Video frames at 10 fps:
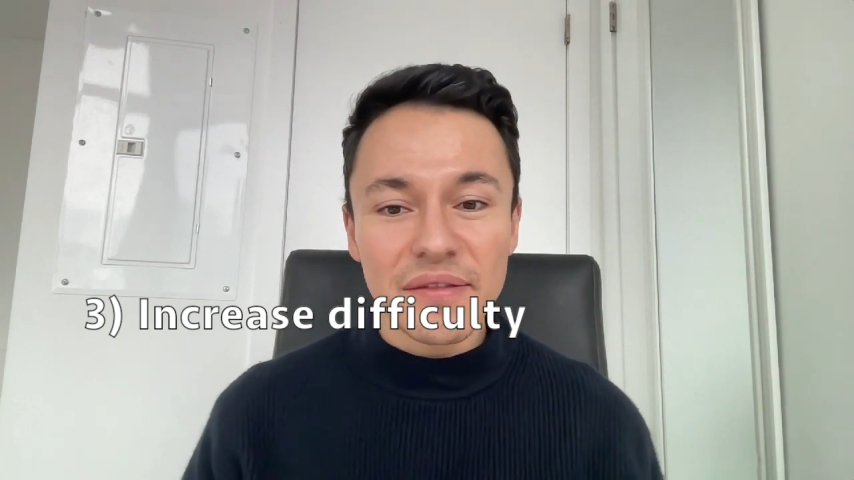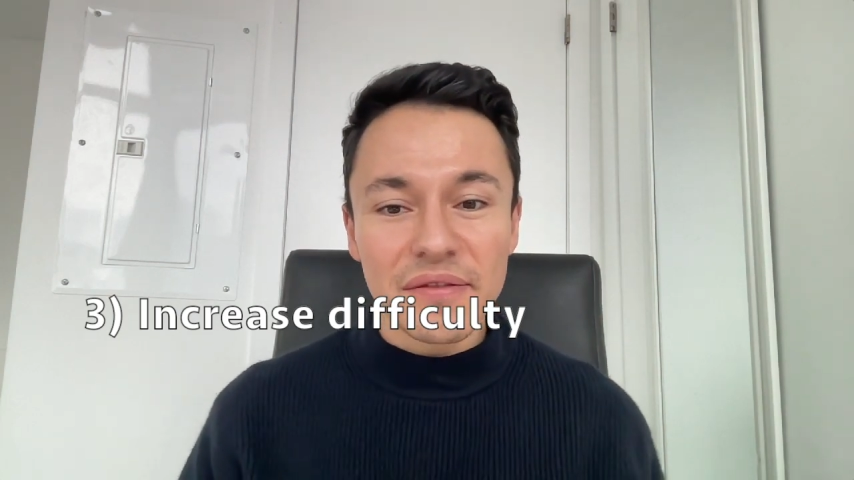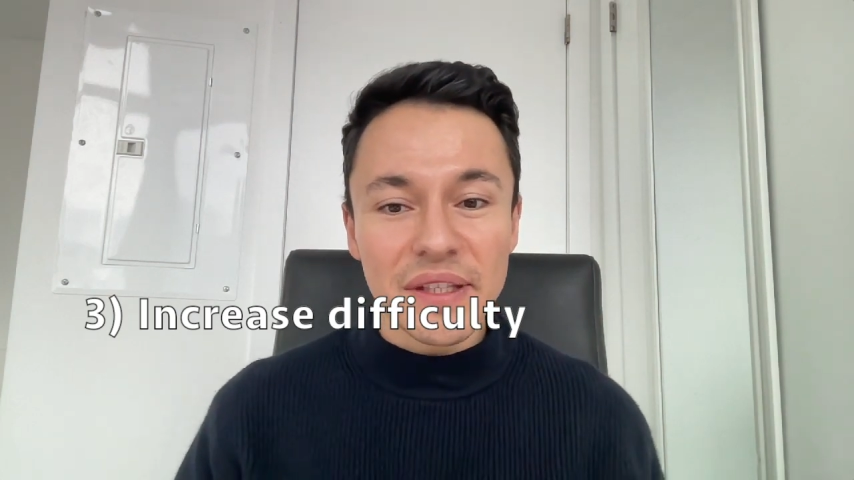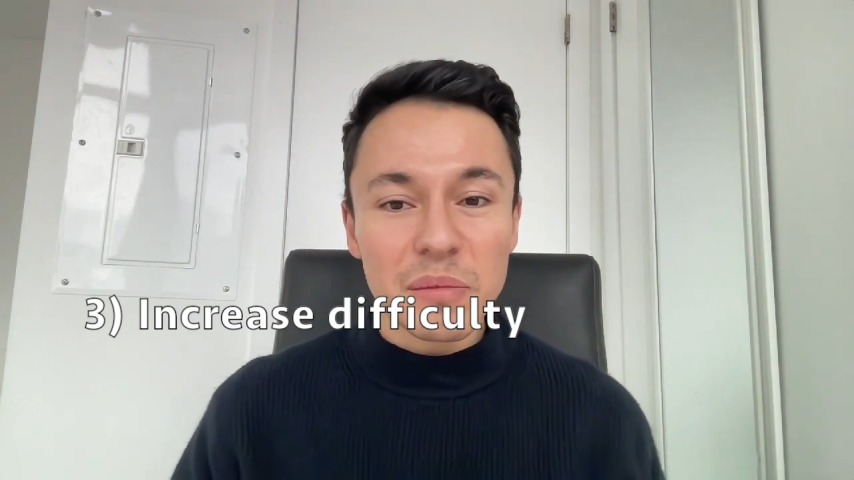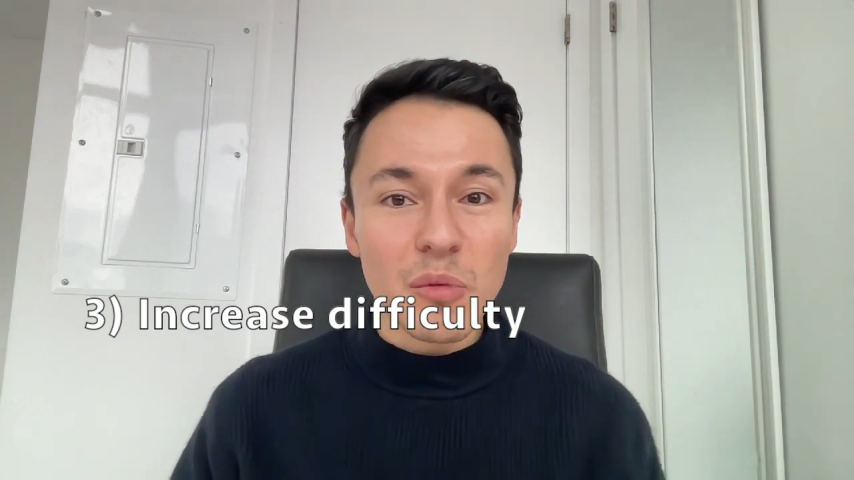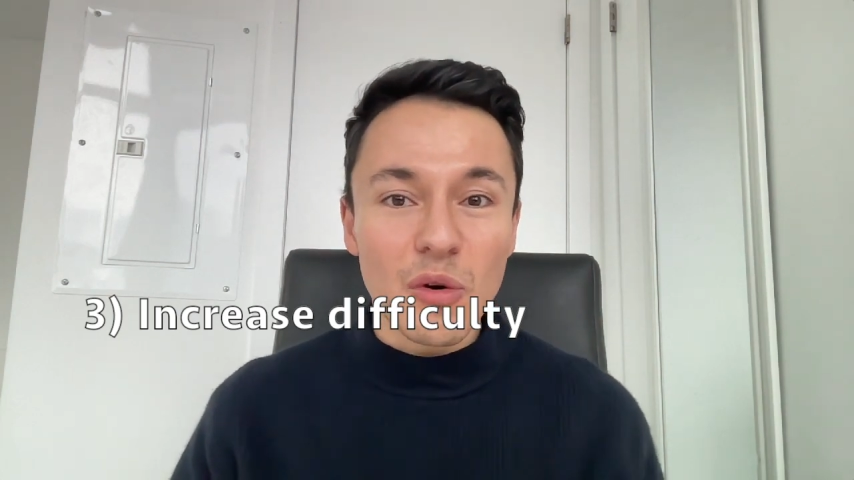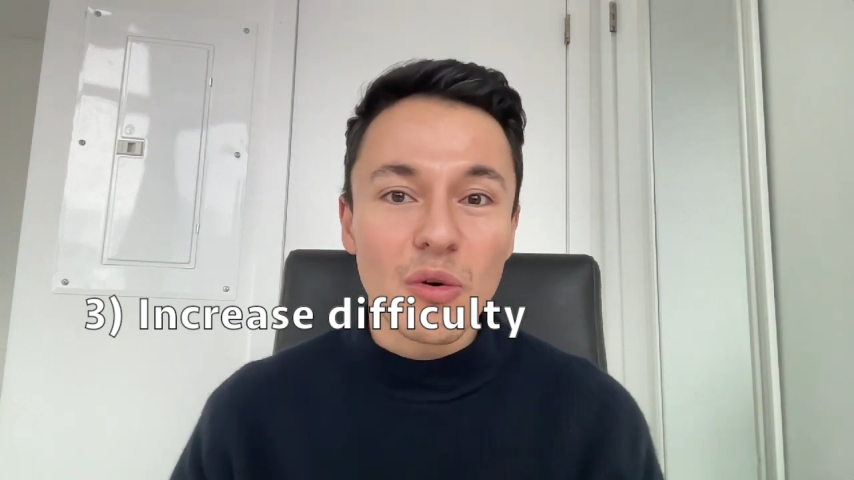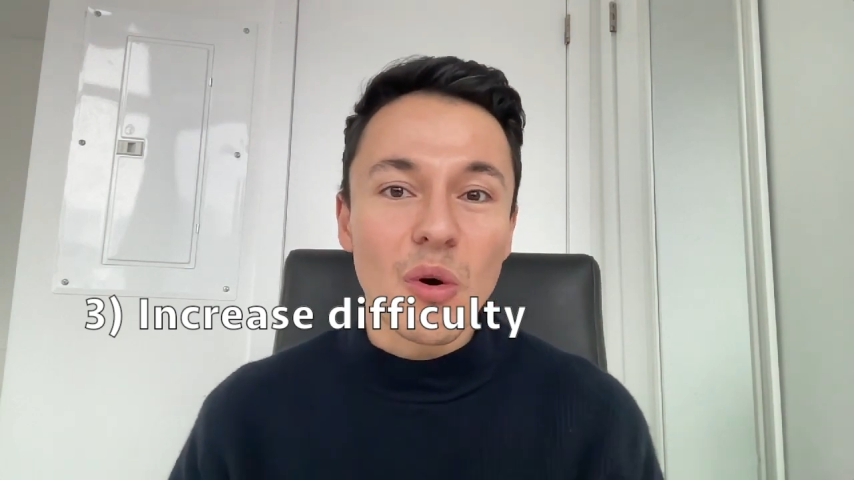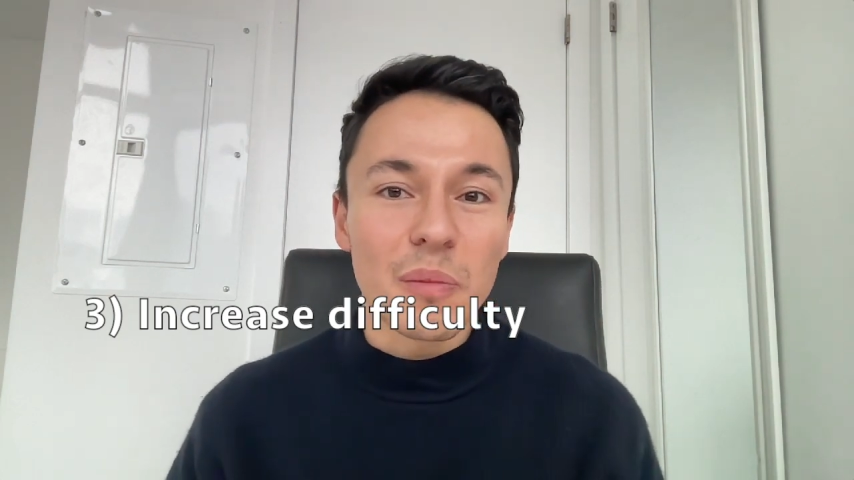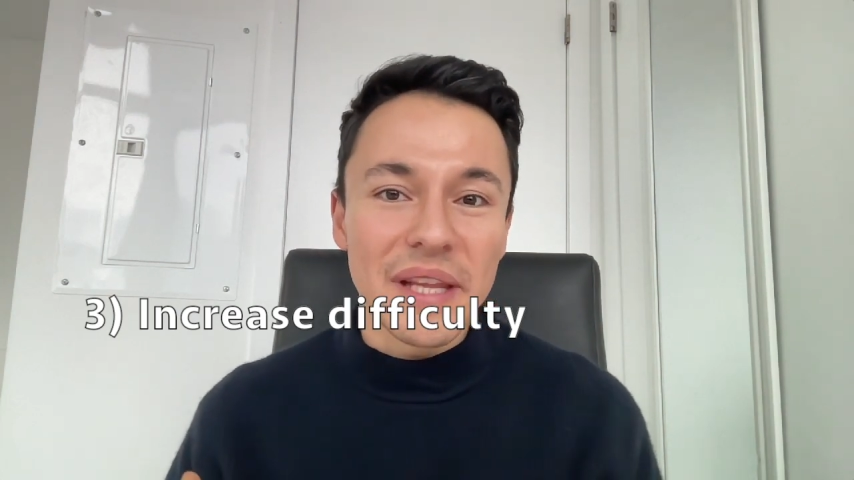with more
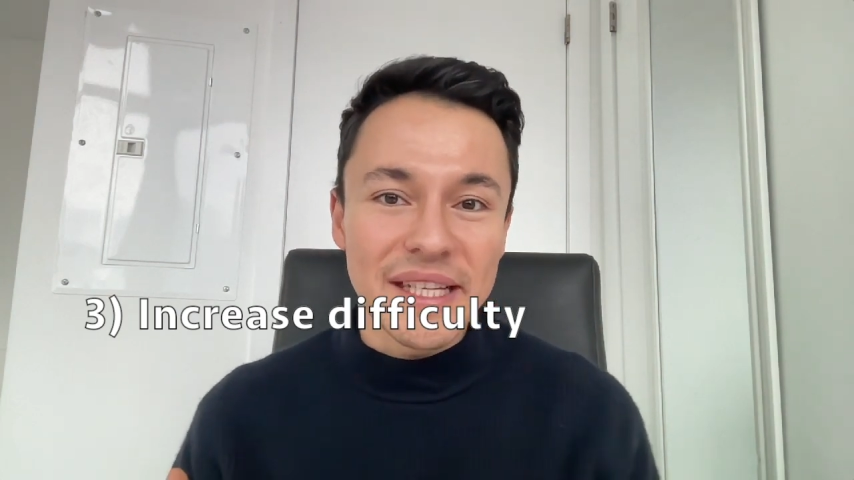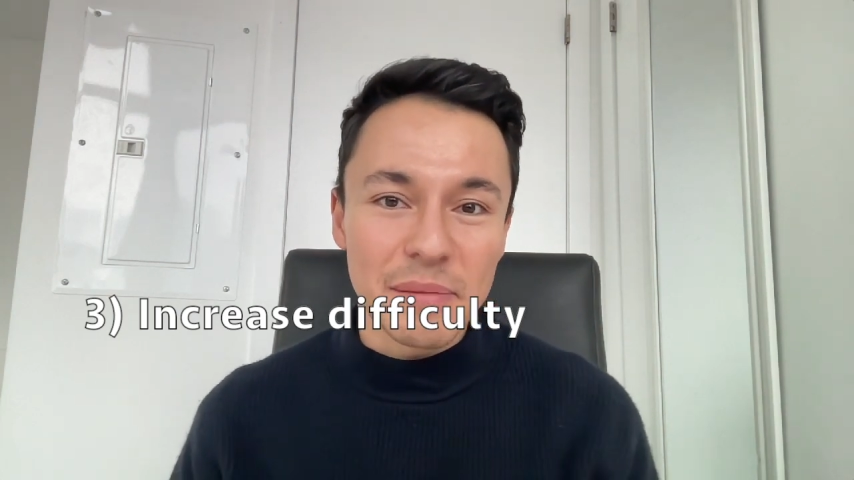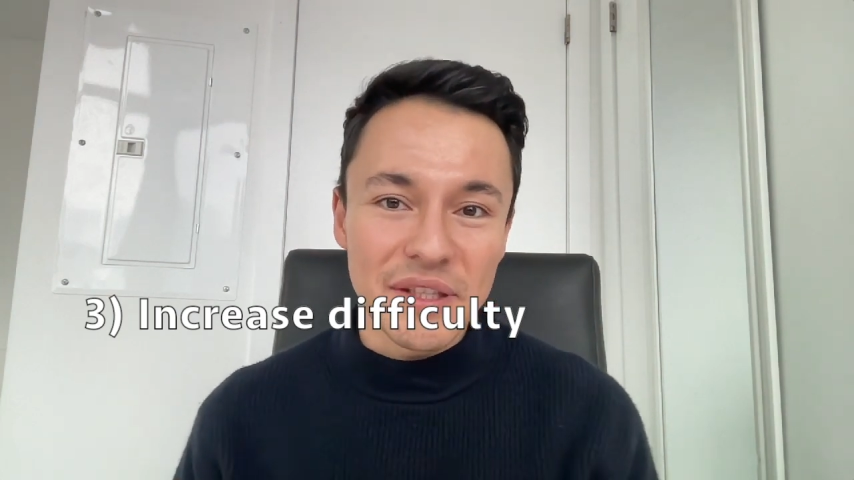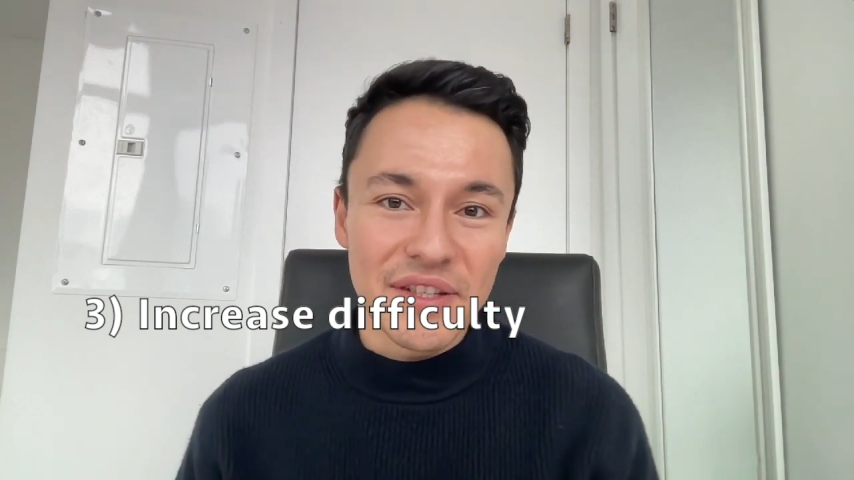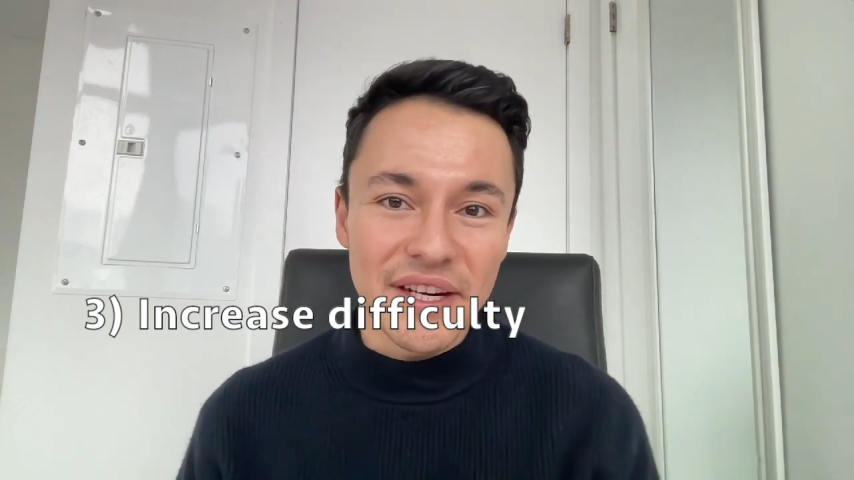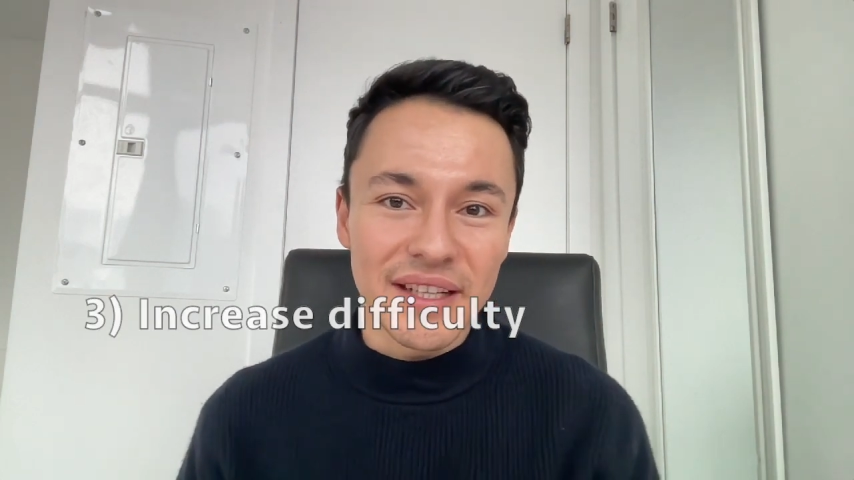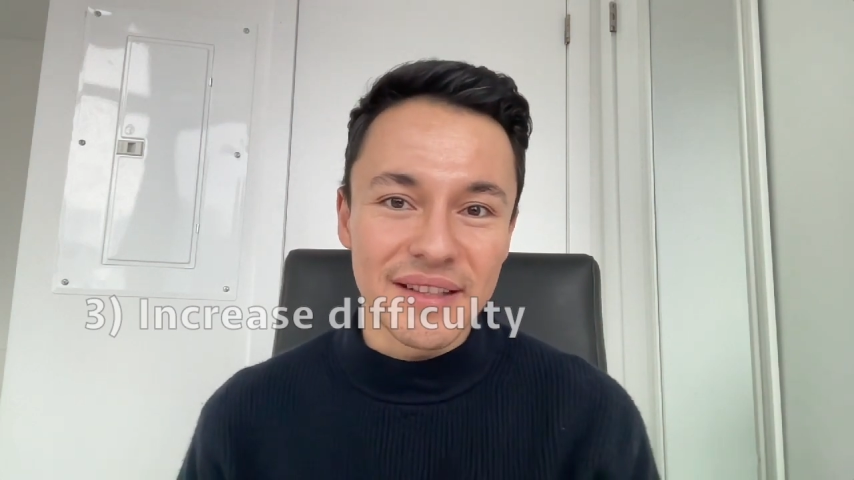complex material.